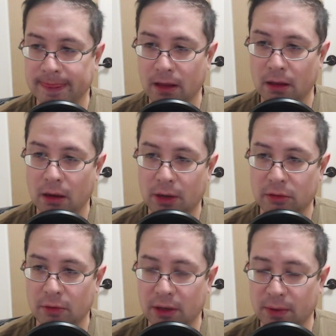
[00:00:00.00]
Okay,
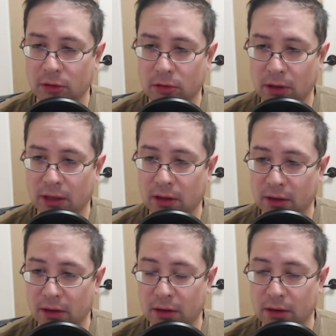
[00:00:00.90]
so anyways, as
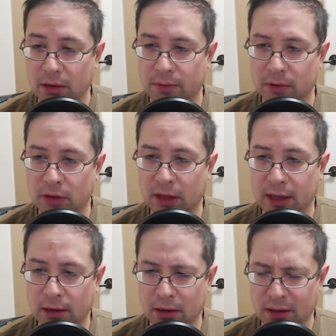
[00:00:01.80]
I was saying,